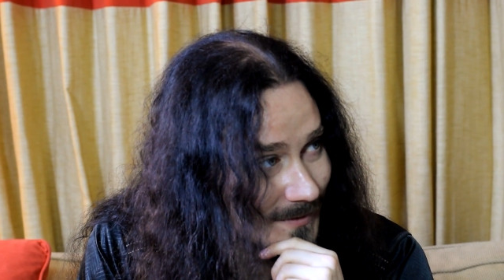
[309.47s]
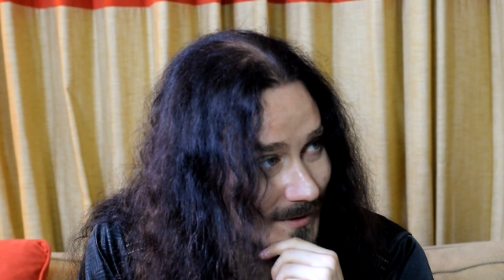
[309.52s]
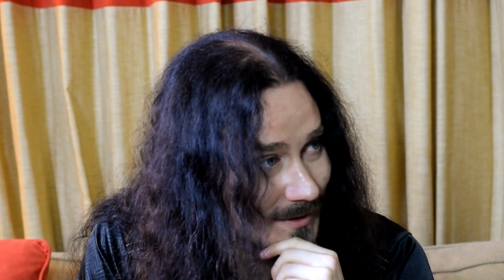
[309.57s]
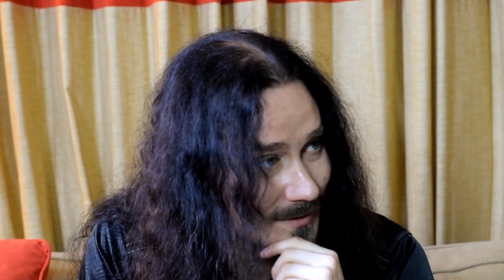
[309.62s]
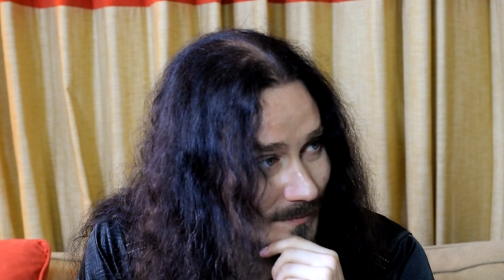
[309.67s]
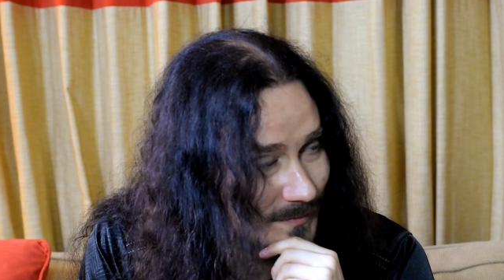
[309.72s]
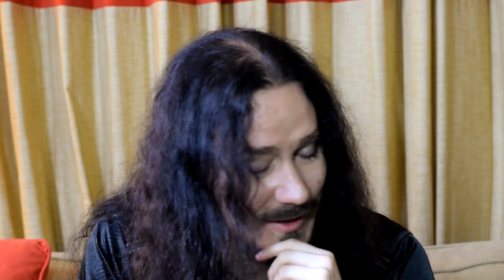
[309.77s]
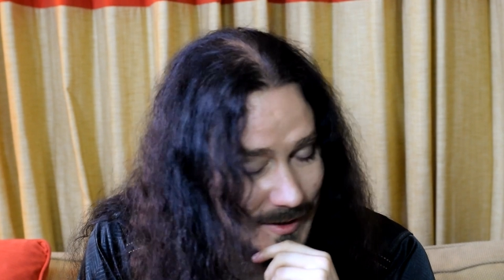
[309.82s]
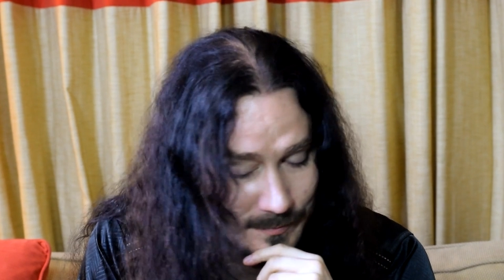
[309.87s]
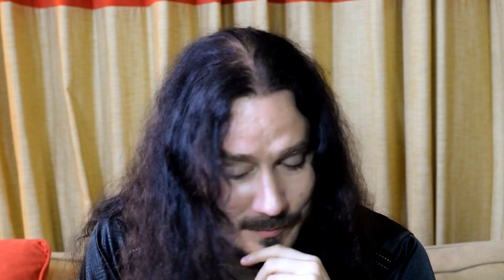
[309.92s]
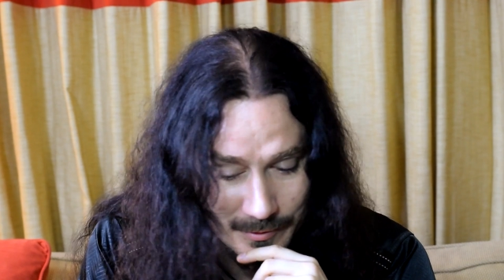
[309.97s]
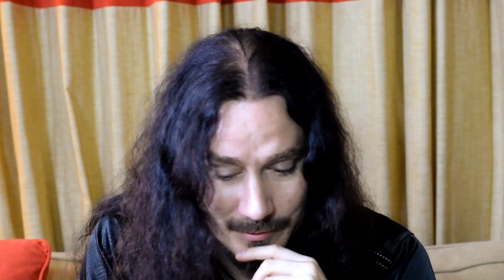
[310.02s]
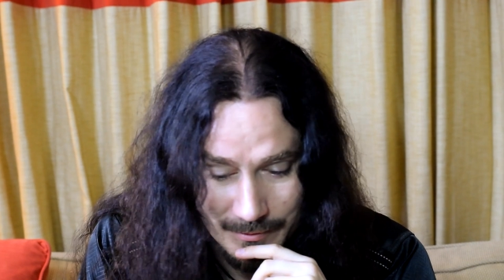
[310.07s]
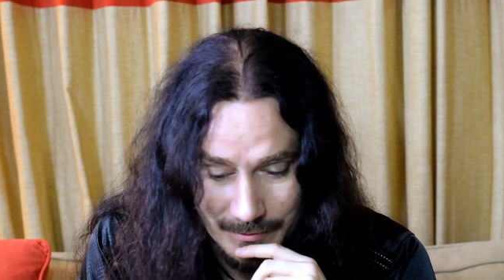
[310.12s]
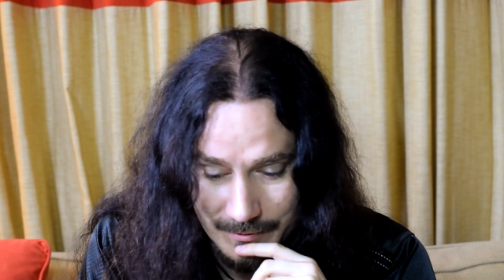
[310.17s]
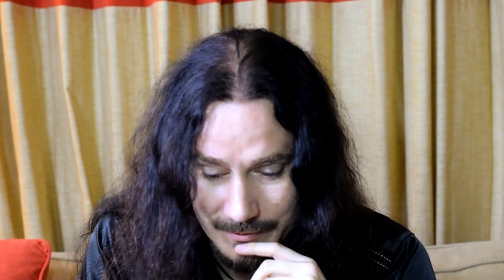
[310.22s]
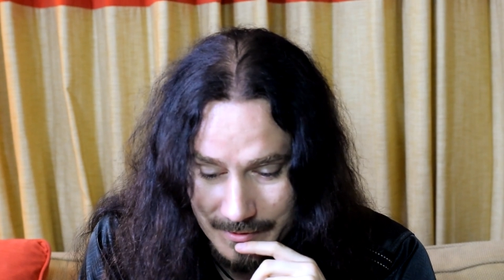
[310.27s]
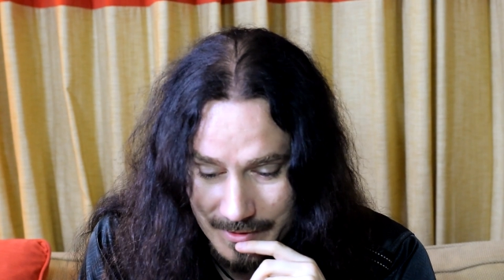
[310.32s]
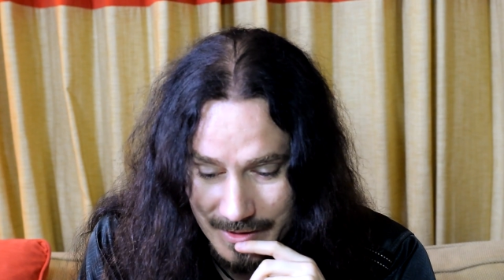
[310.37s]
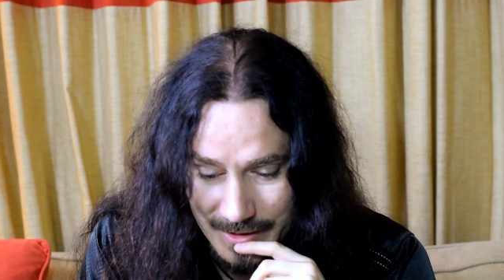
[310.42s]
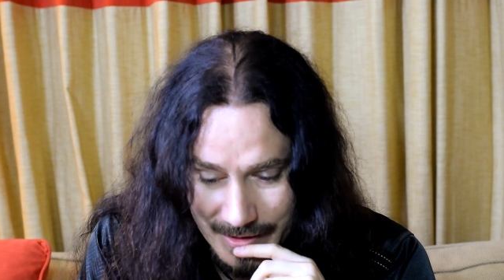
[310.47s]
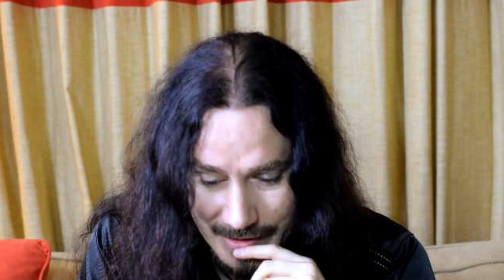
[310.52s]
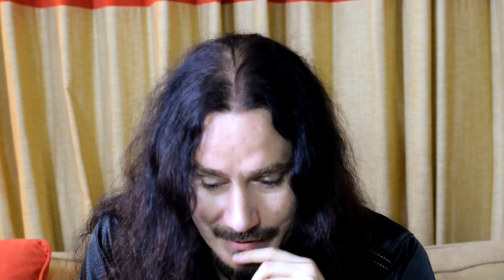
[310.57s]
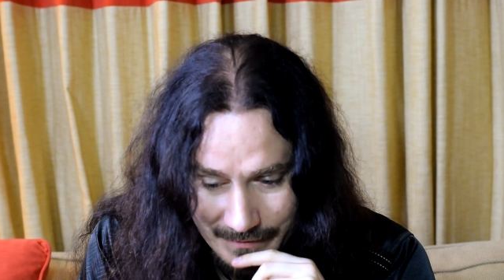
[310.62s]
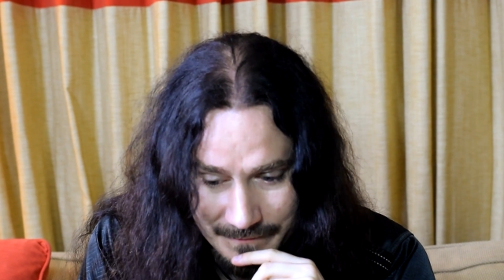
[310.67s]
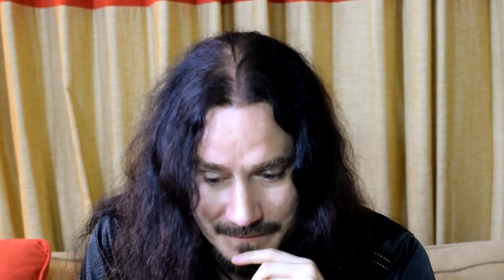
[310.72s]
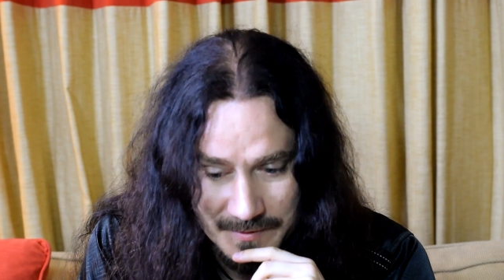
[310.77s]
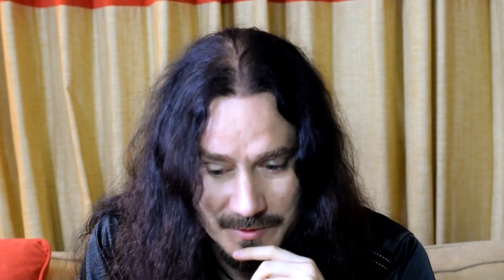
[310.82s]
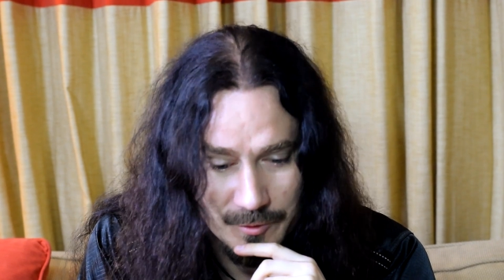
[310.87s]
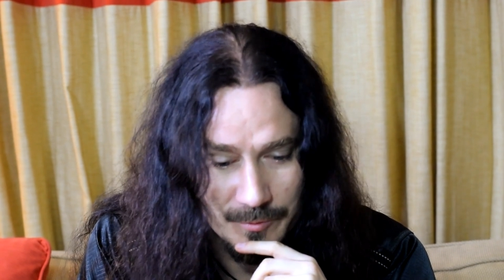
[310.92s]
People love
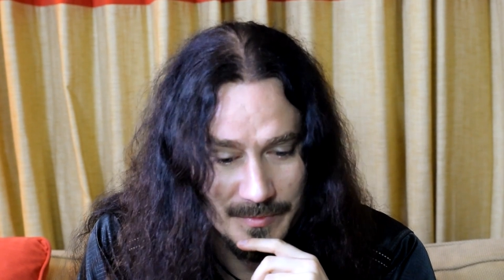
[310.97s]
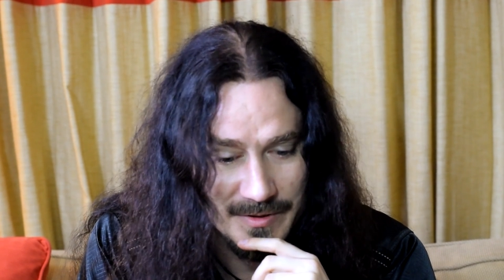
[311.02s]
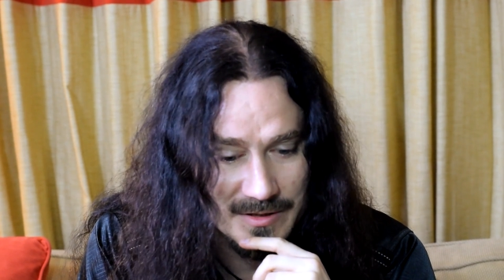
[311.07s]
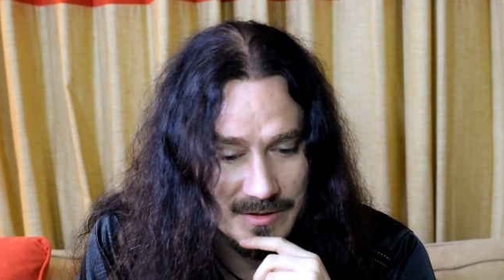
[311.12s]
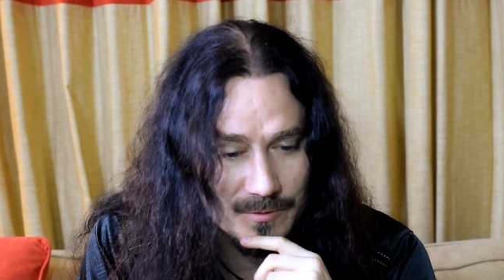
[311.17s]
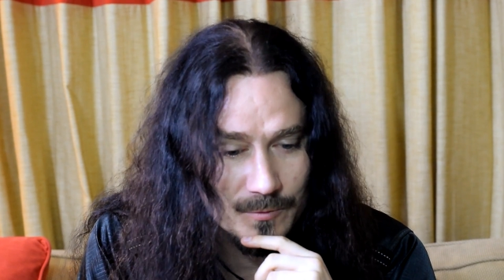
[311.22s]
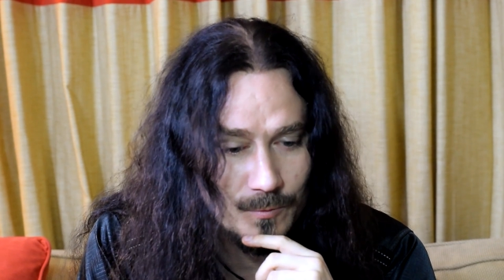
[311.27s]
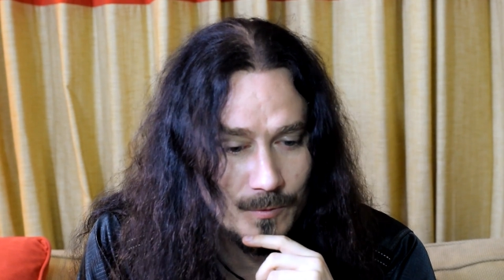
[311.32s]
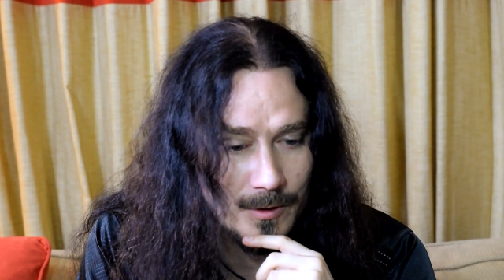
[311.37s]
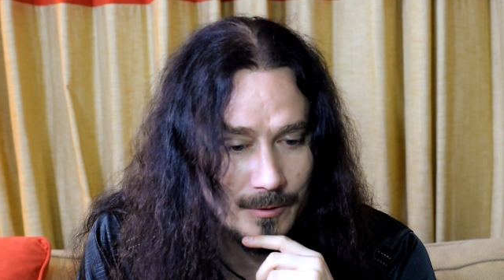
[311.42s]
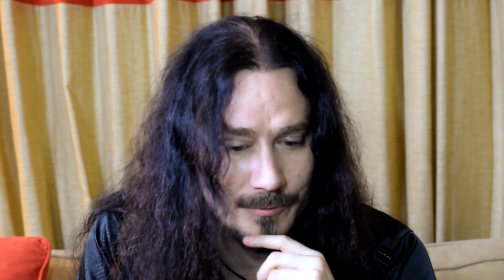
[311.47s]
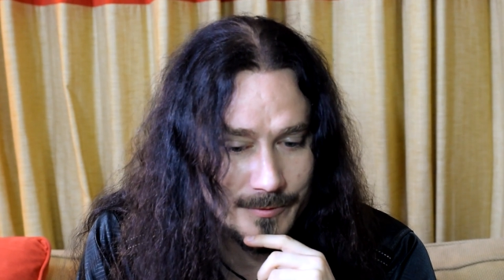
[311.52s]
to misquote